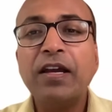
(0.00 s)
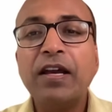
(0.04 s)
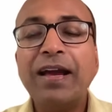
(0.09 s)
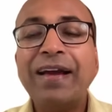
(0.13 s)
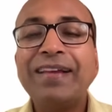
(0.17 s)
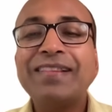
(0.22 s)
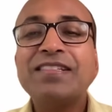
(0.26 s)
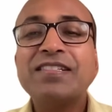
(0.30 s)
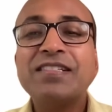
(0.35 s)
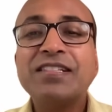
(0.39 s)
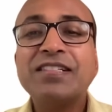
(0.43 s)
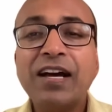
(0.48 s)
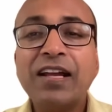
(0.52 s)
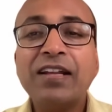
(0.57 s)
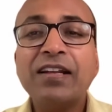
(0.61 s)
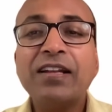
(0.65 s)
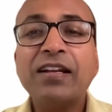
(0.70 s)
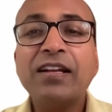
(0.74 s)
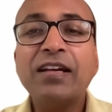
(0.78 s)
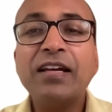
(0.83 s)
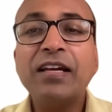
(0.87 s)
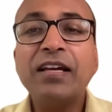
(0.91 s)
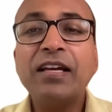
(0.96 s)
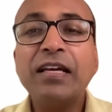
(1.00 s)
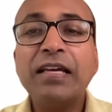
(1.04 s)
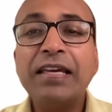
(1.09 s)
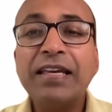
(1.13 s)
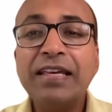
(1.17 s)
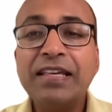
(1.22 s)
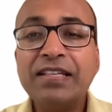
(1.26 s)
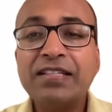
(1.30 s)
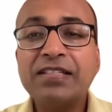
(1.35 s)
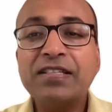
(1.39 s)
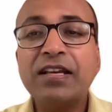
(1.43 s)
And Sun
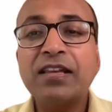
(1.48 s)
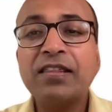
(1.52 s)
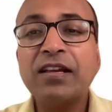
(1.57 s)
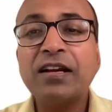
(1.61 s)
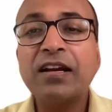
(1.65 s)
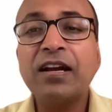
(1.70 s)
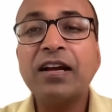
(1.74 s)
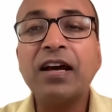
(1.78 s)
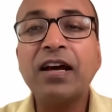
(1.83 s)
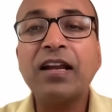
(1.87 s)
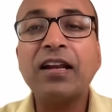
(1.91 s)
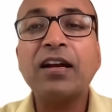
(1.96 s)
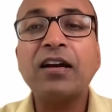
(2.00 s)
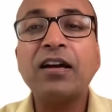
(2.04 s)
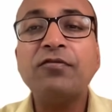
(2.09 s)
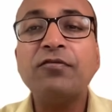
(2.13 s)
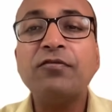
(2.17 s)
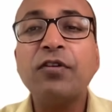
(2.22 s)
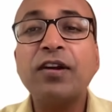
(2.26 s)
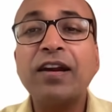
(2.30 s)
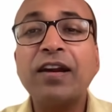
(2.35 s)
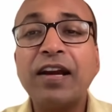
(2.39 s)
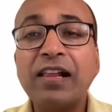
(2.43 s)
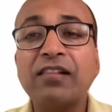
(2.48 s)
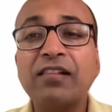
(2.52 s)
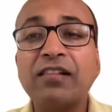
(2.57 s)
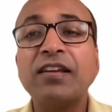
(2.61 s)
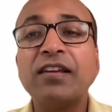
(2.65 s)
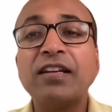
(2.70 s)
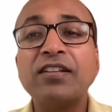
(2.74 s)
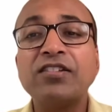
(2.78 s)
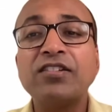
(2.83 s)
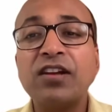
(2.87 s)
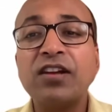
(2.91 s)
is the karaka for
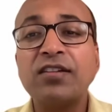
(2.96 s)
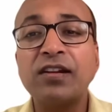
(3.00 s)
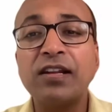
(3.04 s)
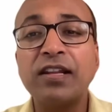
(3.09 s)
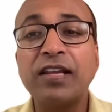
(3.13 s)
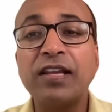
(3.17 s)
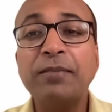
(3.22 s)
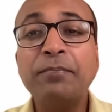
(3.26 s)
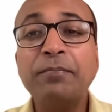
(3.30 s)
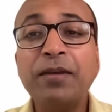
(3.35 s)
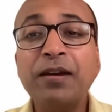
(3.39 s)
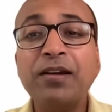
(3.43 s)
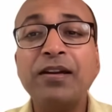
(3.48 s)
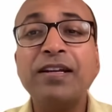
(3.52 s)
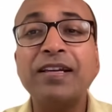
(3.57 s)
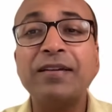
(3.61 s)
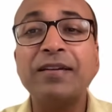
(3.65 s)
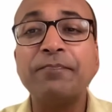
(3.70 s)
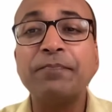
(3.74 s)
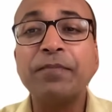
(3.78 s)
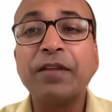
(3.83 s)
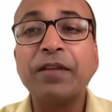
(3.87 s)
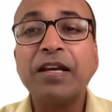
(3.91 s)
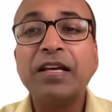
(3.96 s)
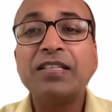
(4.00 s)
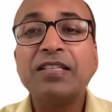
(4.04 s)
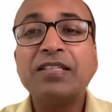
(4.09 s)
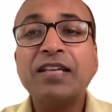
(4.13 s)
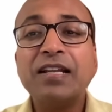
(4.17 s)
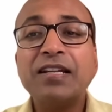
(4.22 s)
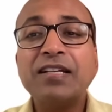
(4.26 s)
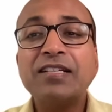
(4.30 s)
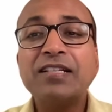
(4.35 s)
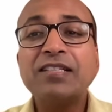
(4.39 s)
health in general, immunity.
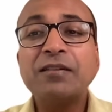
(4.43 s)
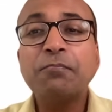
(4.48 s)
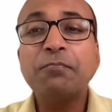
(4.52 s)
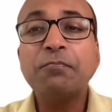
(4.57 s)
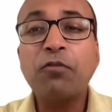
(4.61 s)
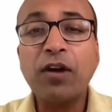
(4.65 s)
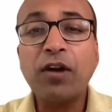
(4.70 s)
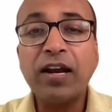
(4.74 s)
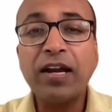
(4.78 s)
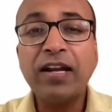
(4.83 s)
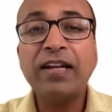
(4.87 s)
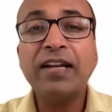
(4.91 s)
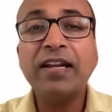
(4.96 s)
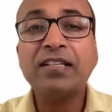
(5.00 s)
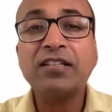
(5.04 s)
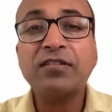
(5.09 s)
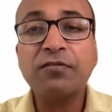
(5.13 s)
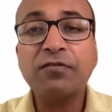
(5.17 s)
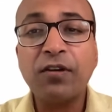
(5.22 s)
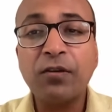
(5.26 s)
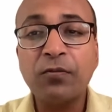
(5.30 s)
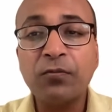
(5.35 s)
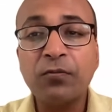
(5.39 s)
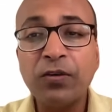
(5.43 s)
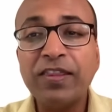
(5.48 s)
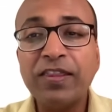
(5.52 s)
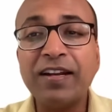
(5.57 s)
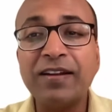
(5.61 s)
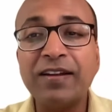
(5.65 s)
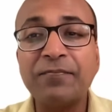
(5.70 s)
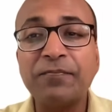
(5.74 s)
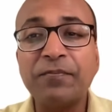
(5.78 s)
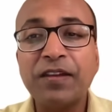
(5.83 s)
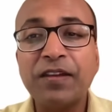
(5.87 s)
Sun is the brightness from
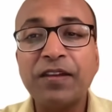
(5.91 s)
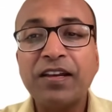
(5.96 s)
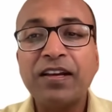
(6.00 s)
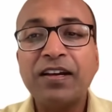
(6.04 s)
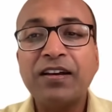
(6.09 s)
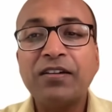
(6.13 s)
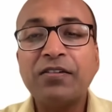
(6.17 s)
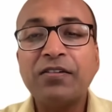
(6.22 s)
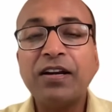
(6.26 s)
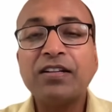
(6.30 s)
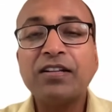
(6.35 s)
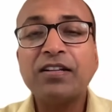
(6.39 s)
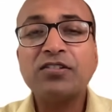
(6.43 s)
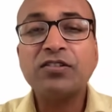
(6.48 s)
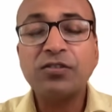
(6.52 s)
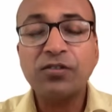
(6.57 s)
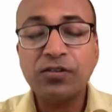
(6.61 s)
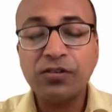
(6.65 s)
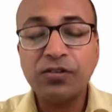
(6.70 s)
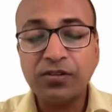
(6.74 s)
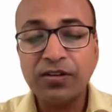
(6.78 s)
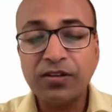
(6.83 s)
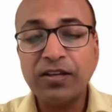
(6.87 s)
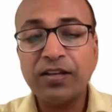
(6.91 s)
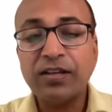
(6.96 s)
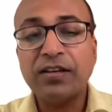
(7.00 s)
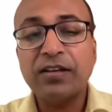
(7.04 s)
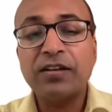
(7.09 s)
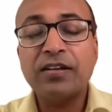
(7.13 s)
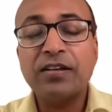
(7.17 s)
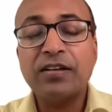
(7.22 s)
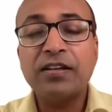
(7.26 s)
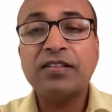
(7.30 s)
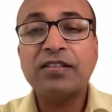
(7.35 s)
within, right? So
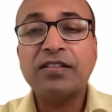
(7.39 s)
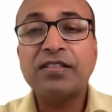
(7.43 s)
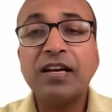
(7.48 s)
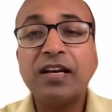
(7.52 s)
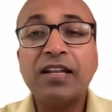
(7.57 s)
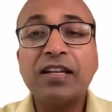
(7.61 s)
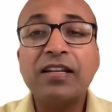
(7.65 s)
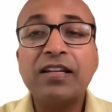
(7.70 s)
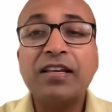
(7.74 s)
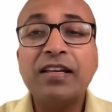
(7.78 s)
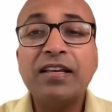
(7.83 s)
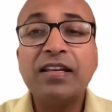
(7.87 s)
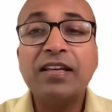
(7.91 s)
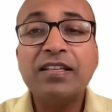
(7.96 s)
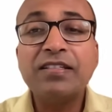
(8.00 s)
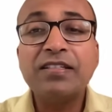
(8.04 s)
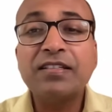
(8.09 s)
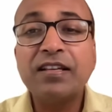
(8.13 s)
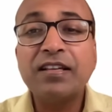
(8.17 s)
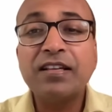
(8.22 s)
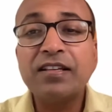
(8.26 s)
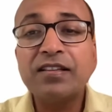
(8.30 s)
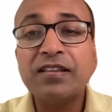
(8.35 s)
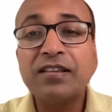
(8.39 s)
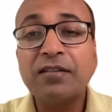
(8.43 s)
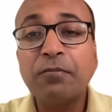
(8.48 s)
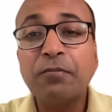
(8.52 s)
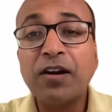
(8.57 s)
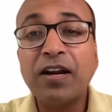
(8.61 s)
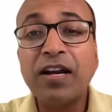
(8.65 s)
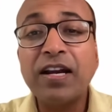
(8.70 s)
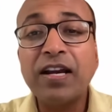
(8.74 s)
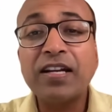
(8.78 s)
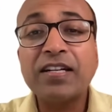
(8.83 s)
Sun is the
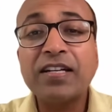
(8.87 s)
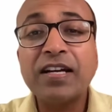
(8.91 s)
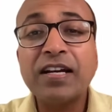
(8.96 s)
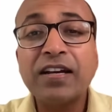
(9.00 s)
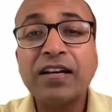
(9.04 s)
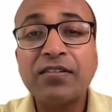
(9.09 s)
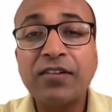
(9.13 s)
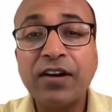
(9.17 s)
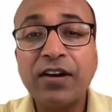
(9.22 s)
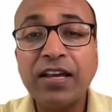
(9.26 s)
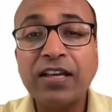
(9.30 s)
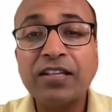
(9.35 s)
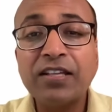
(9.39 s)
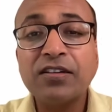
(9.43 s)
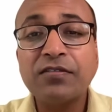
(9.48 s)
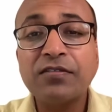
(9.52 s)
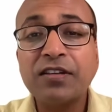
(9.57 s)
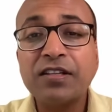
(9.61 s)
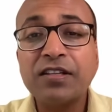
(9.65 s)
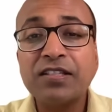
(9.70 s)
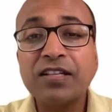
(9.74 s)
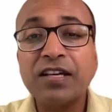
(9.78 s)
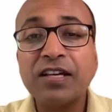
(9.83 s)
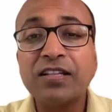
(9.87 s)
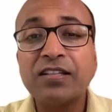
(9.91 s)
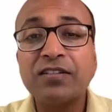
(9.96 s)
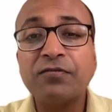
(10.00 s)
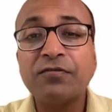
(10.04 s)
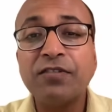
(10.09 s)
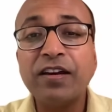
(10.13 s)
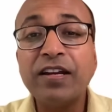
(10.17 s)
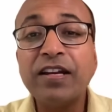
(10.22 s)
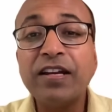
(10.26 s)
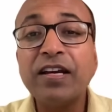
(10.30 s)
bright rays of the sun,
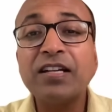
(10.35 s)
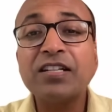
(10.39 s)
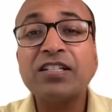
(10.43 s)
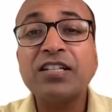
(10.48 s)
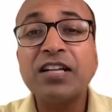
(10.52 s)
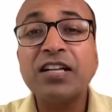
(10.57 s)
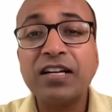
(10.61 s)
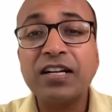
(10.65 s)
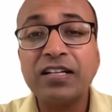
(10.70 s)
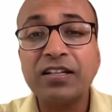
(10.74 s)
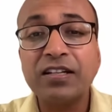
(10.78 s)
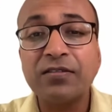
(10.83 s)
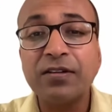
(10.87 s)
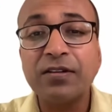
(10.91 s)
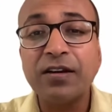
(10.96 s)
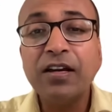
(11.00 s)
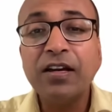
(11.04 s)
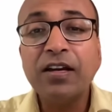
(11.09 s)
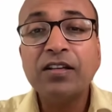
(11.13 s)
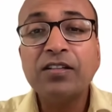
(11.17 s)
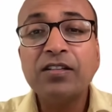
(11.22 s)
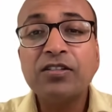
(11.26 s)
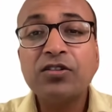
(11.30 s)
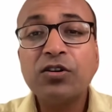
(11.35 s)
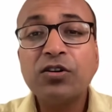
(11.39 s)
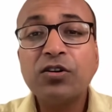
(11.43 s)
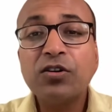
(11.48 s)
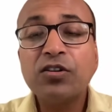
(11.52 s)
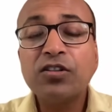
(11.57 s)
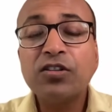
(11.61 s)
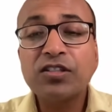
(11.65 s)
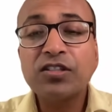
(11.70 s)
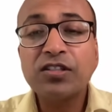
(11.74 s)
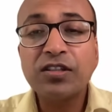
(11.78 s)
very attractive.
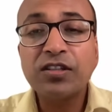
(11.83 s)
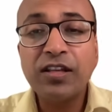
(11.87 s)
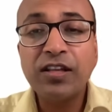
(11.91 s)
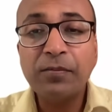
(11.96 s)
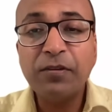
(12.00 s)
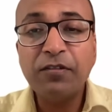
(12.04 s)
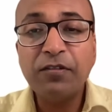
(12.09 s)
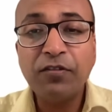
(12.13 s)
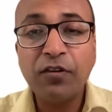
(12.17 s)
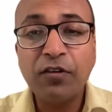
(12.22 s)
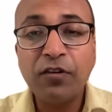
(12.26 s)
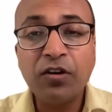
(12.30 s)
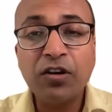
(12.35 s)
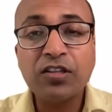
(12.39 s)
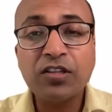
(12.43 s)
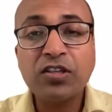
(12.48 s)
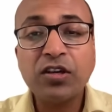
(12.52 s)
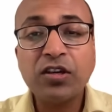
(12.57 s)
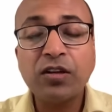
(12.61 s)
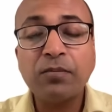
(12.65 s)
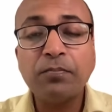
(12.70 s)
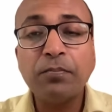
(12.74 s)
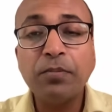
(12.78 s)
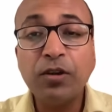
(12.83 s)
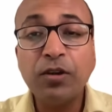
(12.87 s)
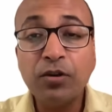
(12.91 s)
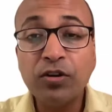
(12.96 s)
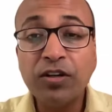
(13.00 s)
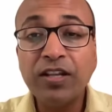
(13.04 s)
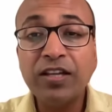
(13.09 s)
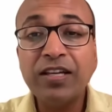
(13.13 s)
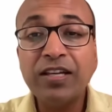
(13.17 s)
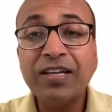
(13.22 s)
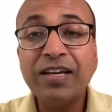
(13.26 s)
So there'll be focus on
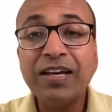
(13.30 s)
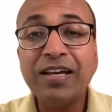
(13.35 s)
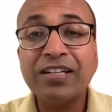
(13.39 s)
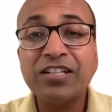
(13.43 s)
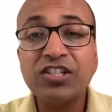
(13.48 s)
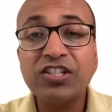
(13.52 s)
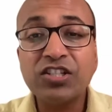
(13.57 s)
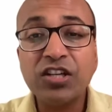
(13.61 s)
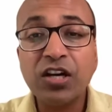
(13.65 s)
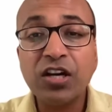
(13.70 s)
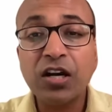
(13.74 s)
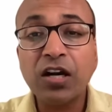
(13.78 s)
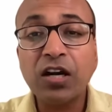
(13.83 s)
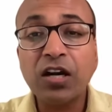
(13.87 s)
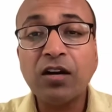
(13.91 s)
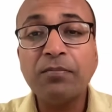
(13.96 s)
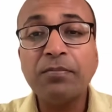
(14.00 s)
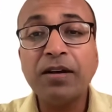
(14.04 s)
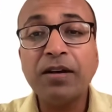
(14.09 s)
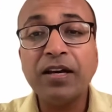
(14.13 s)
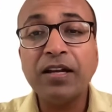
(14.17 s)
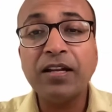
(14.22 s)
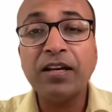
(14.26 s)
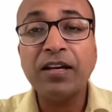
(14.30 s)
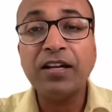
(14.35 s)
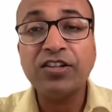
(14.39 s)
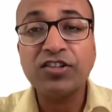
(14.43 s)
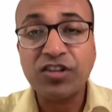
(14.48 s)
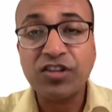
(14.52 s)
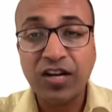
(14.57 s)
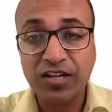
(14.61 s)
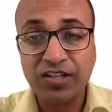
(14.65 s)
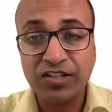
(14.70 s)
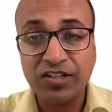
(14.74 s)
beauty and charm and
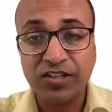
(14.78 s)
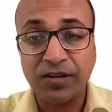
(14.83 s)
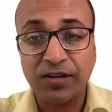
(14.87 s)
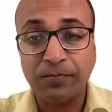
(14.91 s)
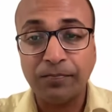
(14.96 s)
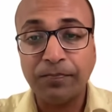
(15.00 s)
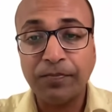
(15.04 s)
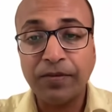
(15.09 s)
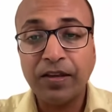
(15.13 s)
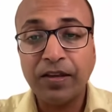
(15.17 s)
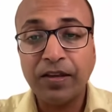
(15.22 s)
attraction.